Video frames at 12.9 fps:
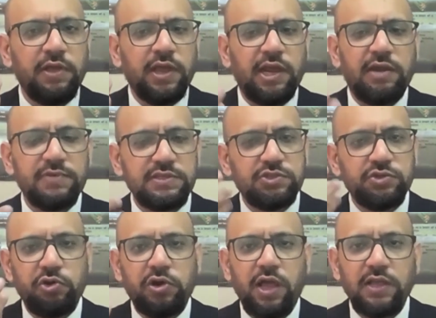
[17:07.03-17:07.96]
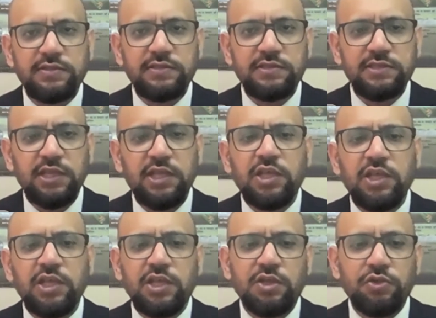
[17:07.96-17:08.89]
and once you realize it,
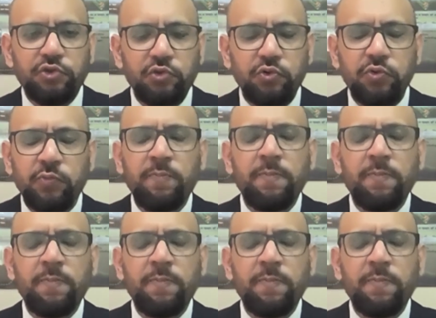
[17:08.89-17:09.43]
you